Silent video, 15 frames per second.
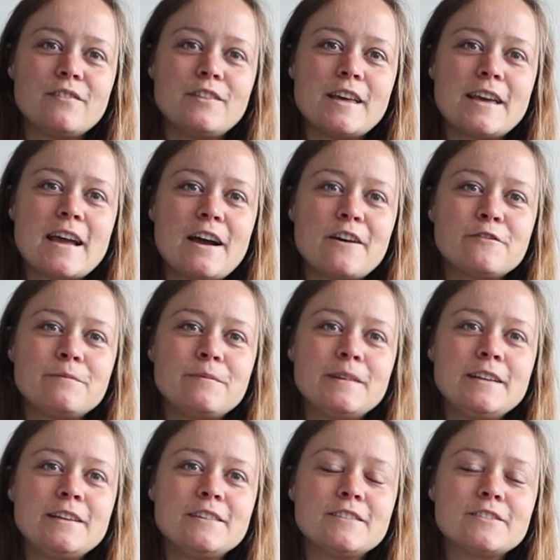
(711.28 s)
They have
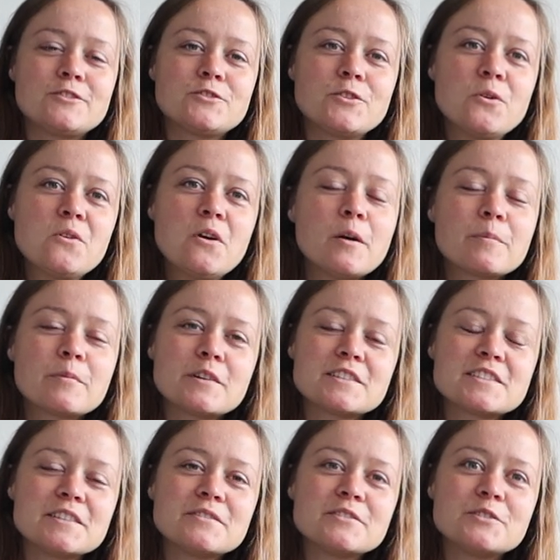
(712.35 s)
been so
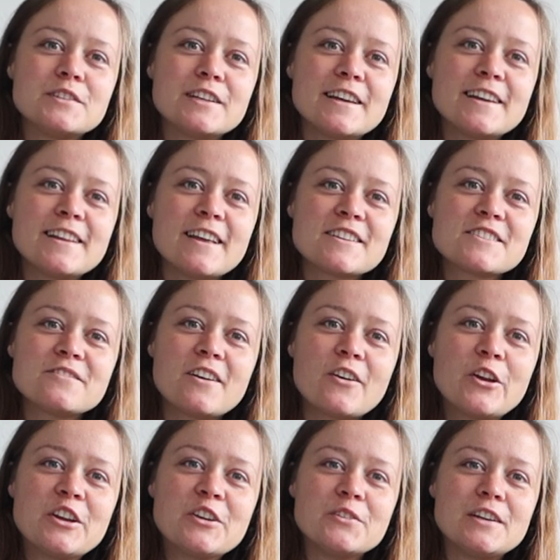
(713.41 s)
cooperative today, that's
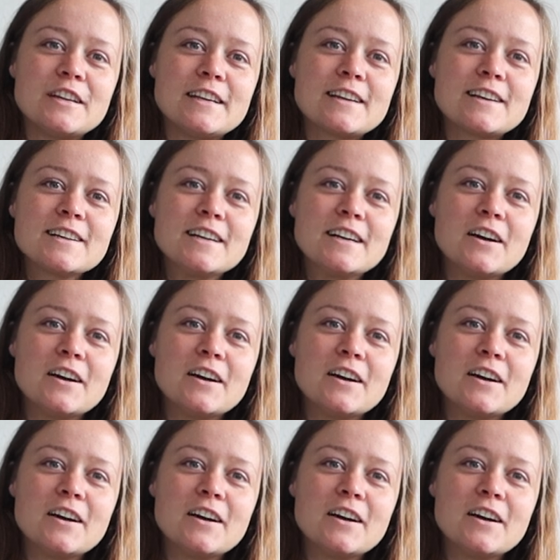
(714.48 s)
very unique.